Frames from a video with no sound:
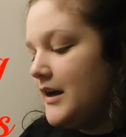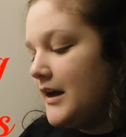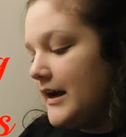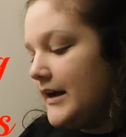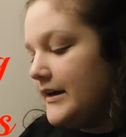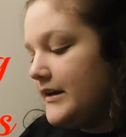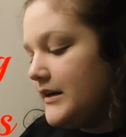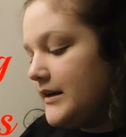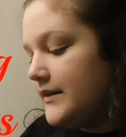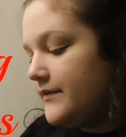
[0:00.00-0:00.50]

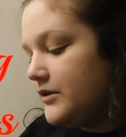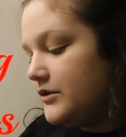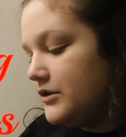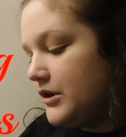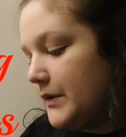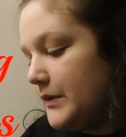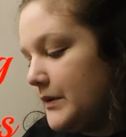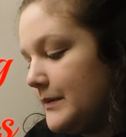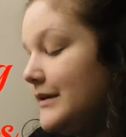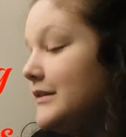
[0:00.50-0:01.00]
I didn't even
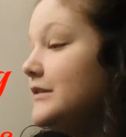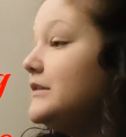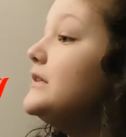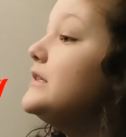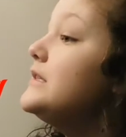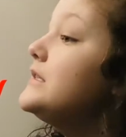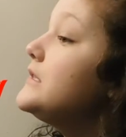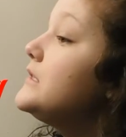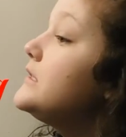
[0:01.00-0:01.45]
know about this